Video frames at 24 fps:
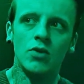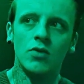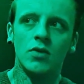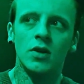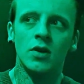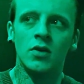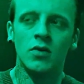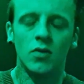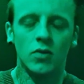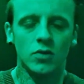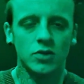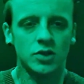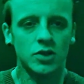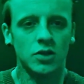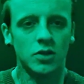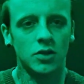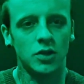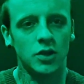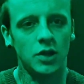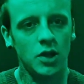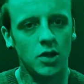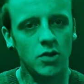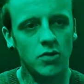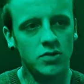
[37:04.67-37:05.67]
You can
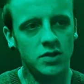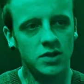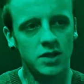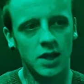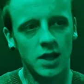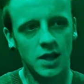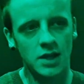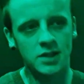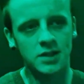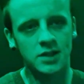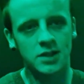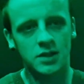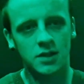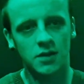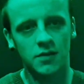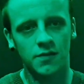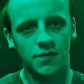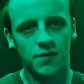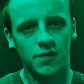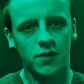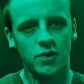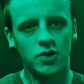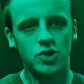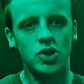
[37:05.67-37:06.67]
also use this
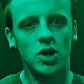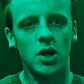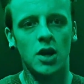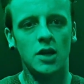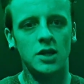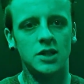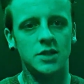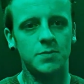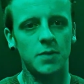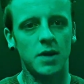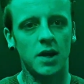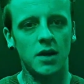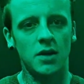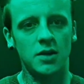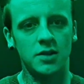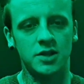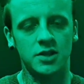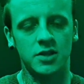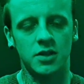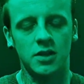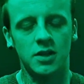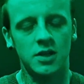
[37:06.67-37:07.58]
for jar spells.